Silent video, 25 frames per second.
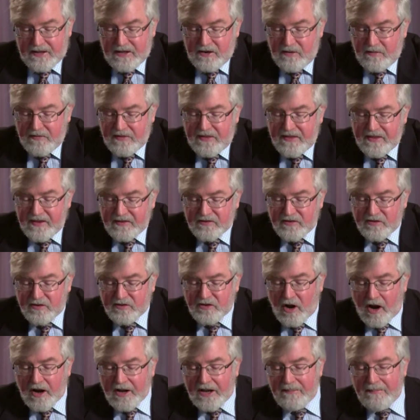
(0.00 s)
You know, this is
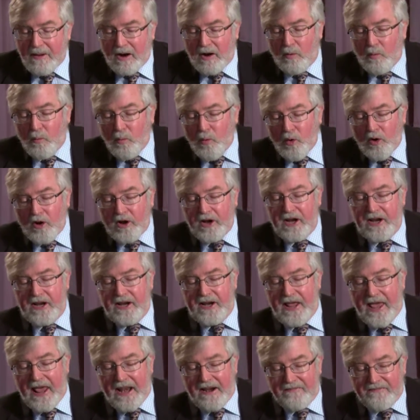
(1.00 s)
talking about a
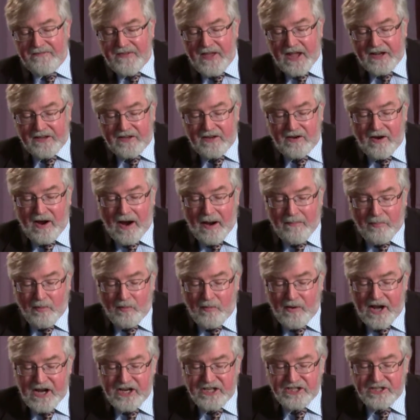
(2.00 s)
working, an effect, an
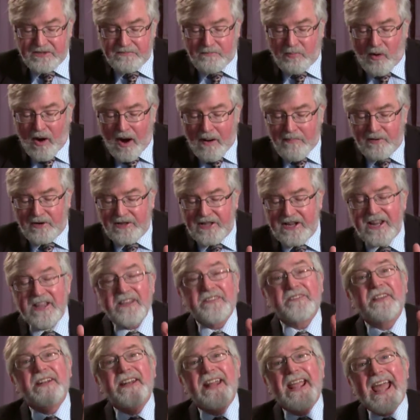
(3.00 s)
operation. Properly,
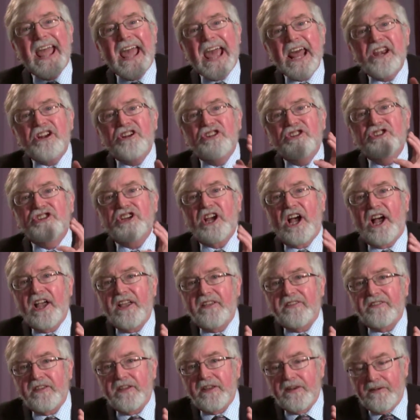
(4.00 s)
it's an
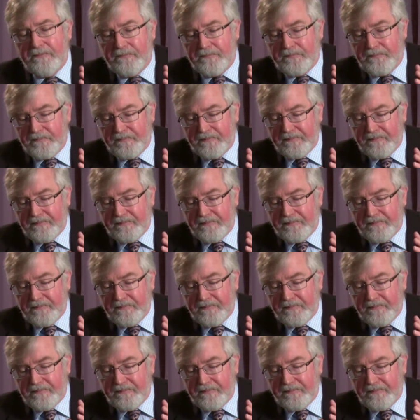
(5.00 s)
energizing.